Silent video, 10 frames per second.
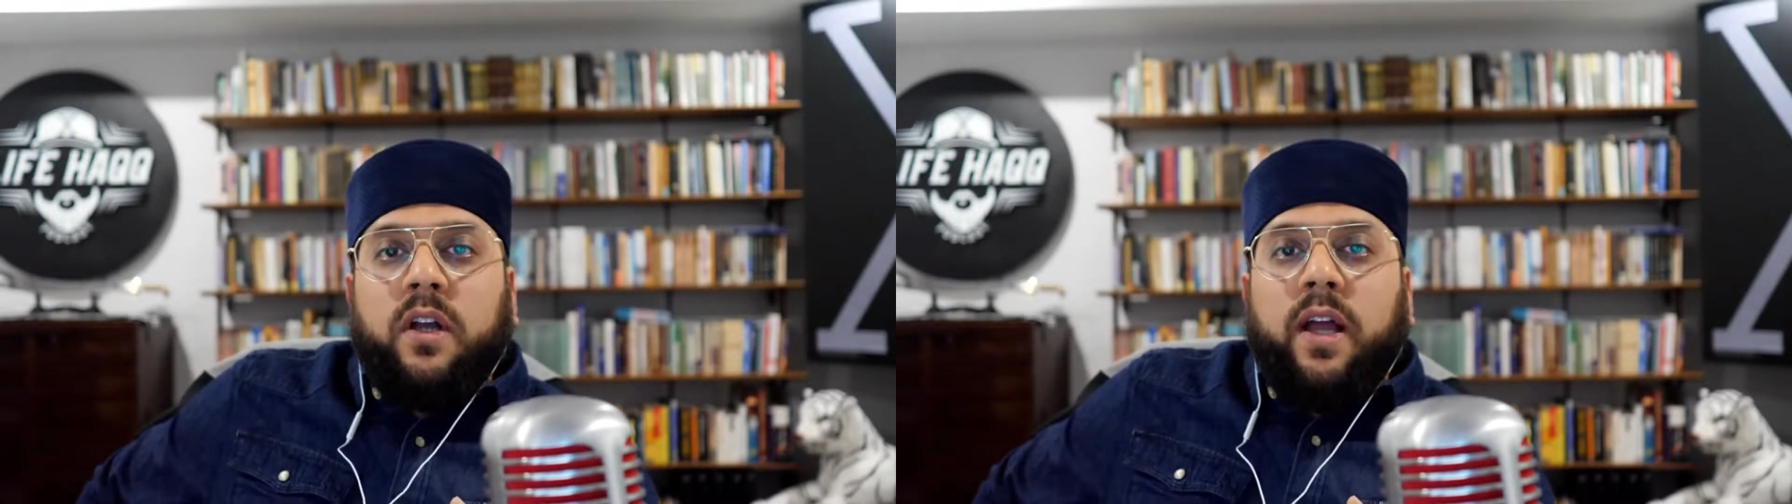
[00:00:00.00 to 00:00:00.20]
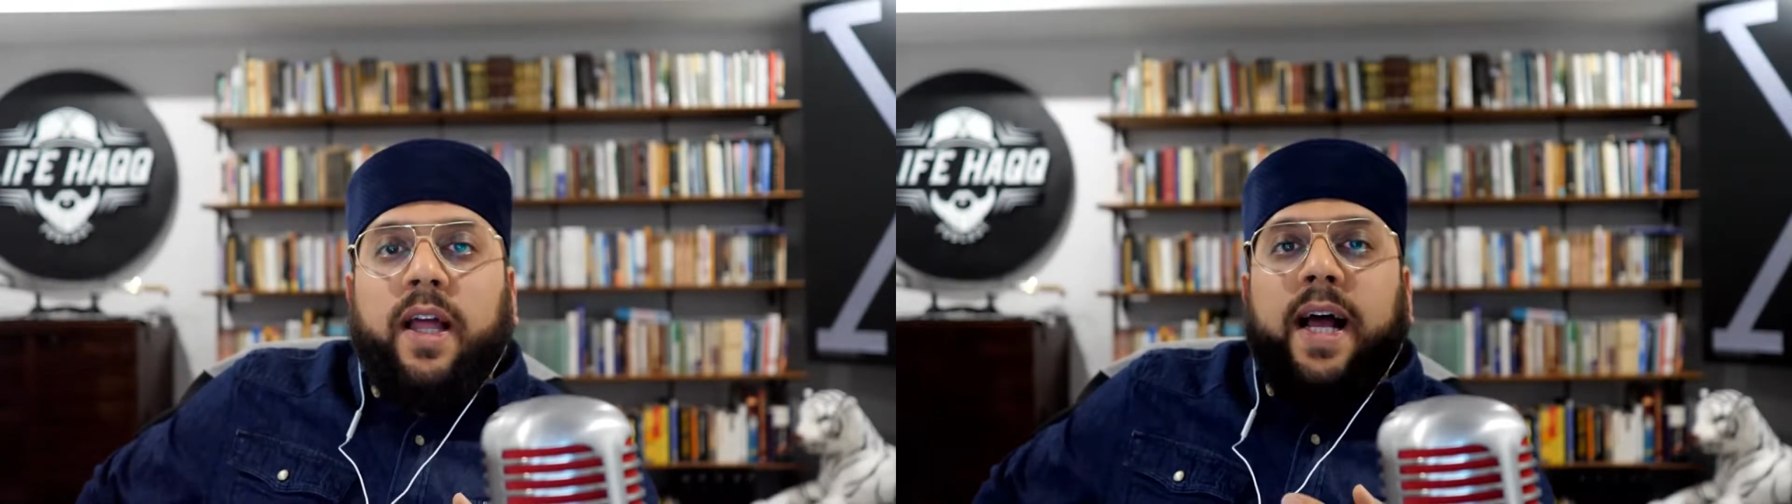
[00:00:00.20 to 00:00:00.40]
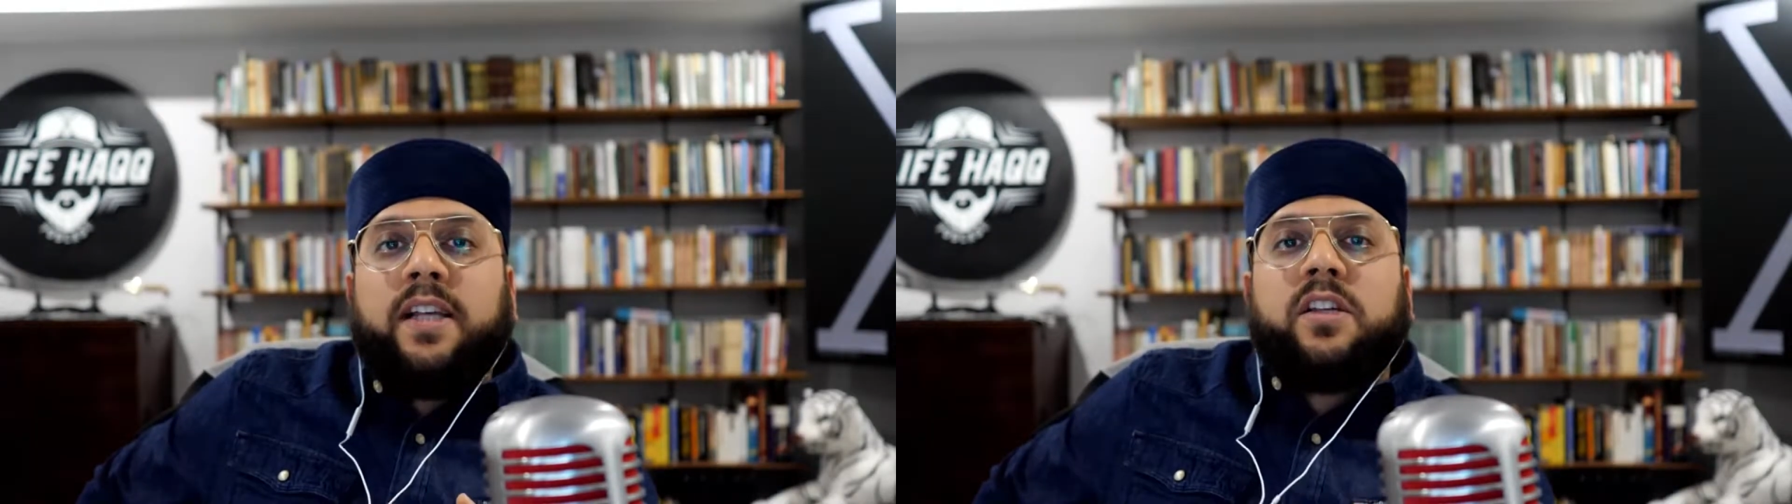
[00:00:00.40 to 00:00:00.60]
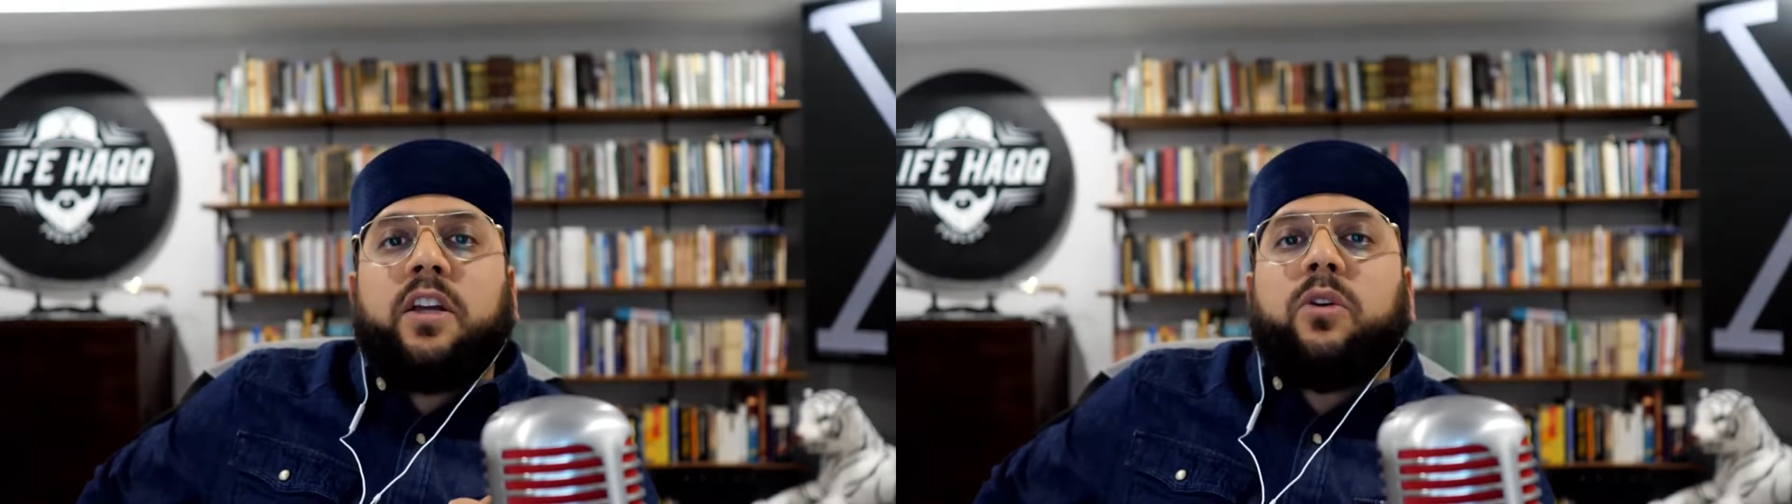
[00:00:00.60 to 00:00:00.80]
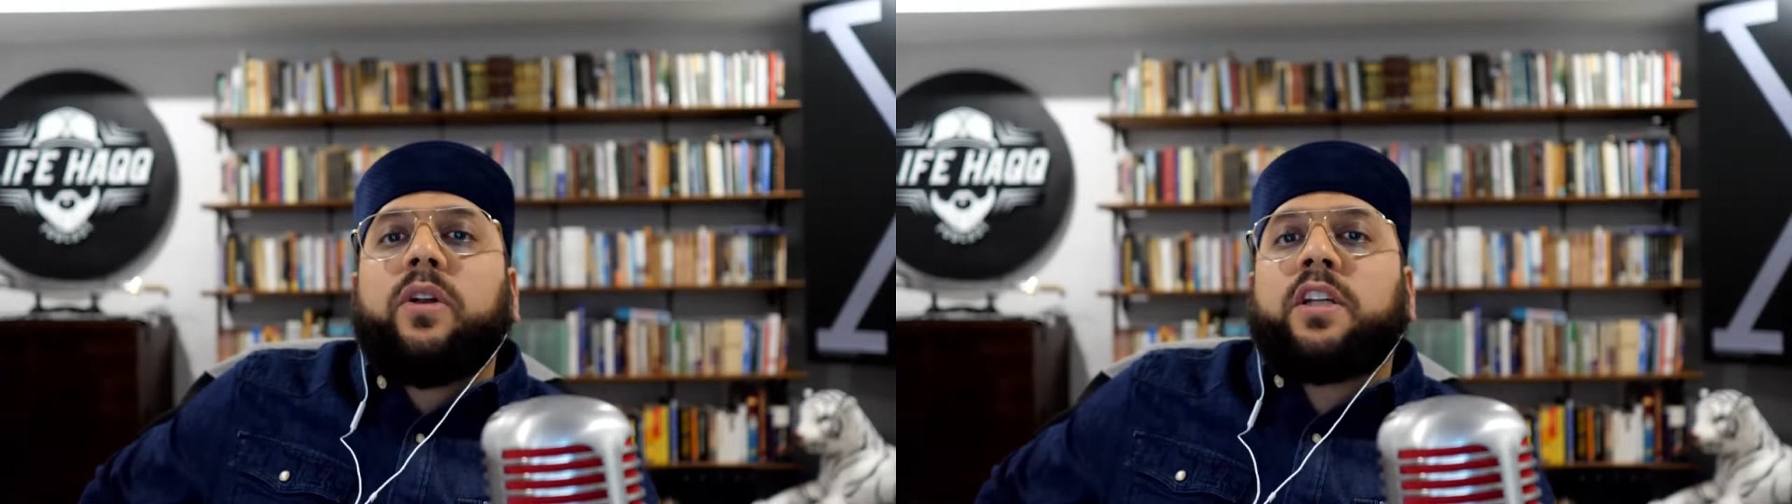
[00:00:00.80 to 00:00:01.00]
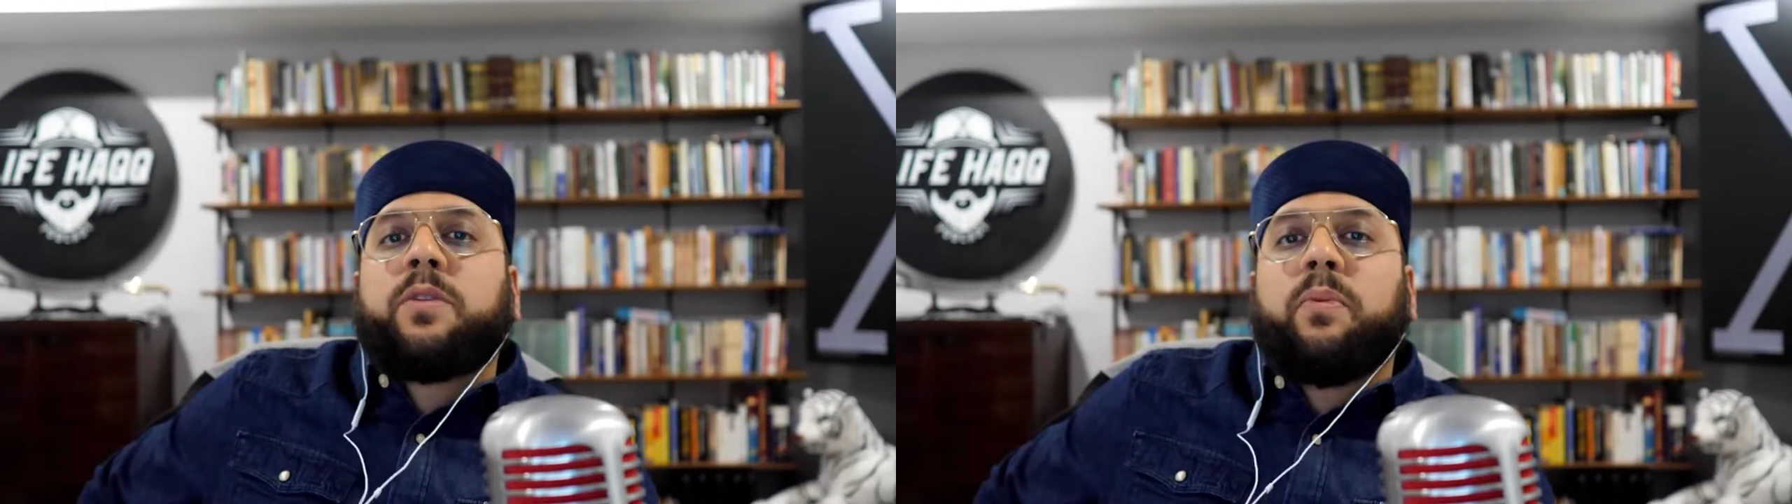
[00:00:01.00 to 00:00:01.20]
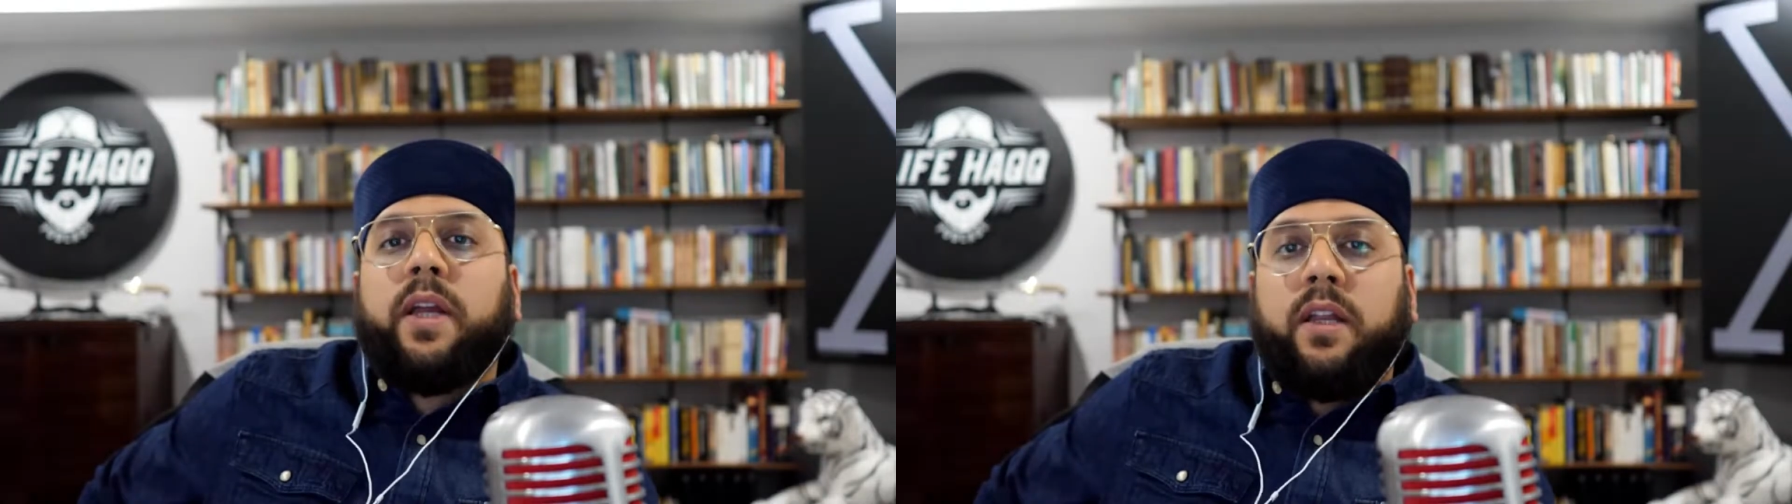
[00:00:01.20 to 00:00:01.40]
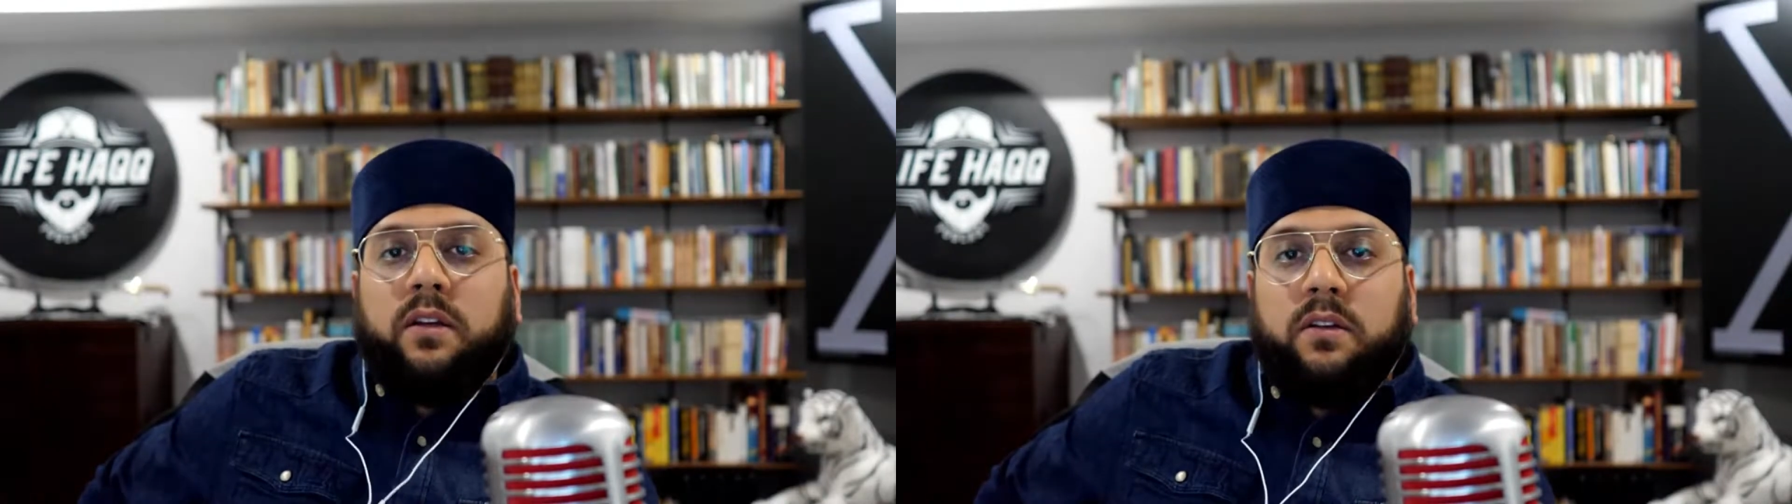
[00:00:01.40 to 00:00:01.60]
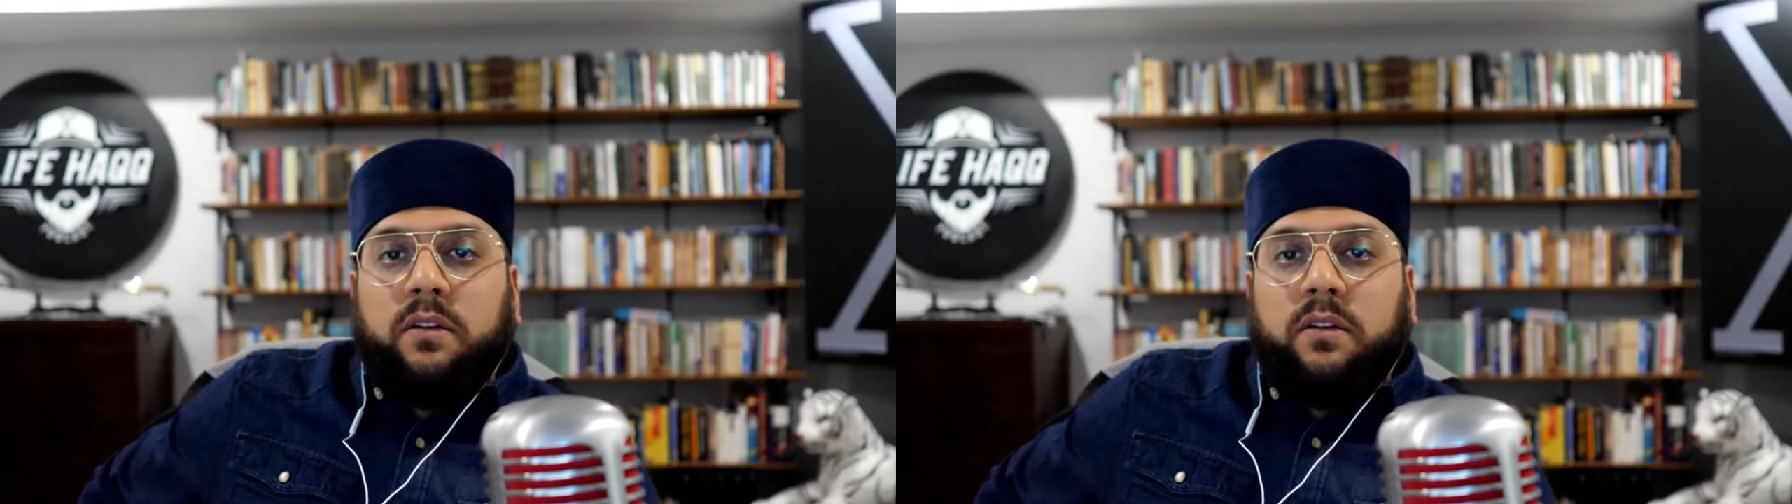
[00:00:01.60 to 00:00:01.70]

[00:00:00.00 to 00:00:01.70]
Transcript: and asking you to explain,